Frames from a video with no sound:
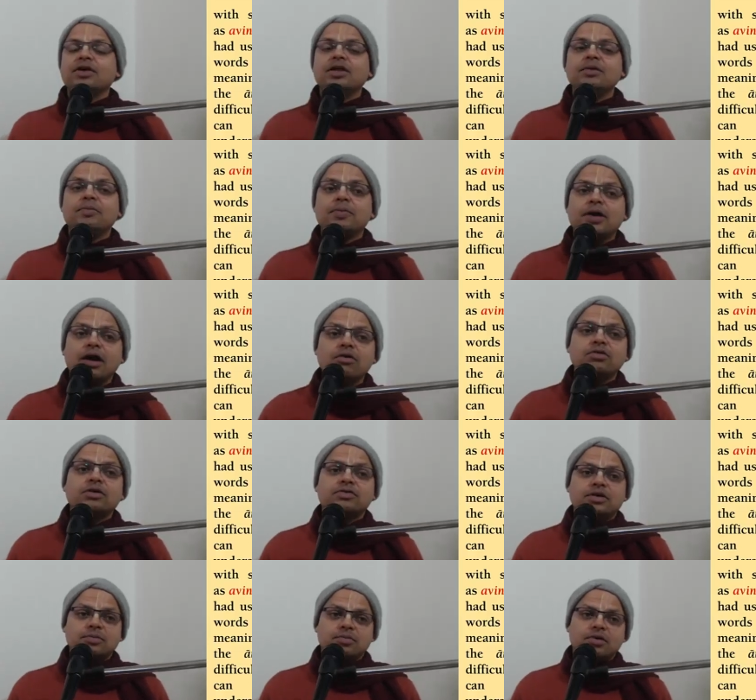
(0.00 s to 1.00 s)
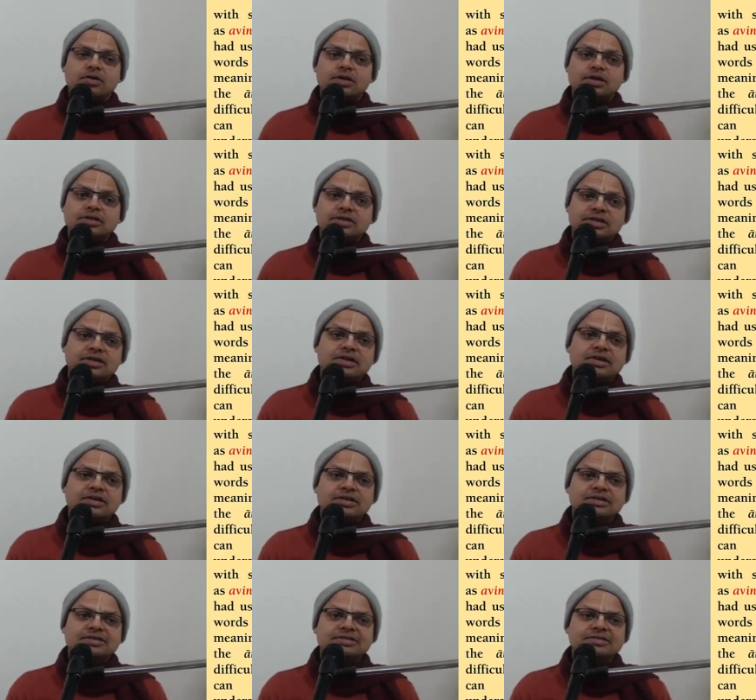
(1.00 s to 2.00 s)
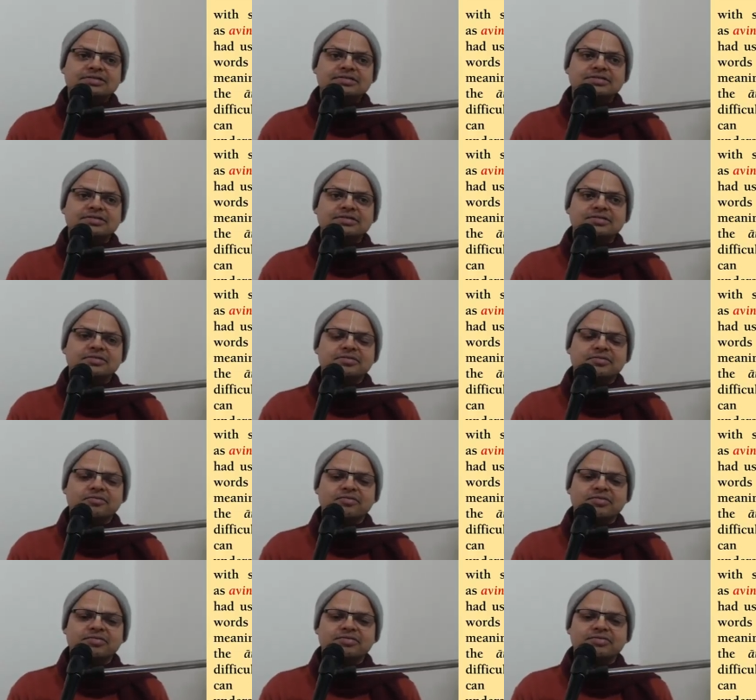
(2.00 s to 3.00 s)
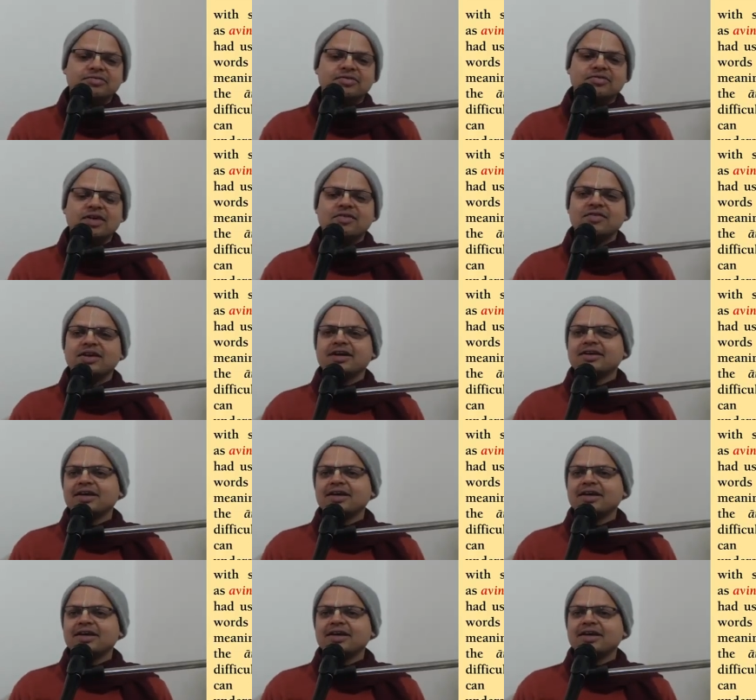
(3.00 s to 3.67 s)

very proud of our body, is it not? we are very